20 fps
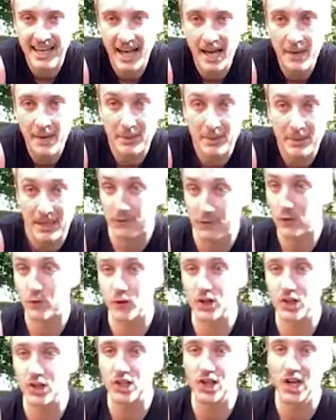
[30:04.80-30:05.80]
Um, but yeah, feel
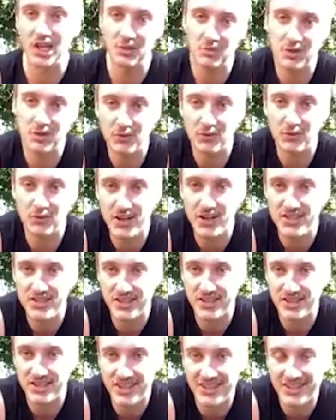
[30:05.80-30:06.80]
free to share them with your
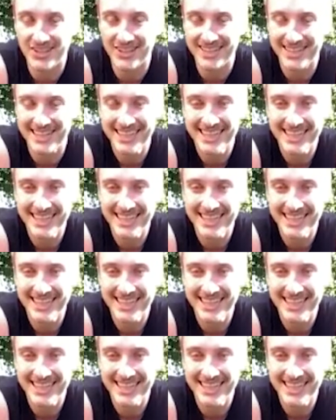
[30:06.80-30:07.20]
friends, etc.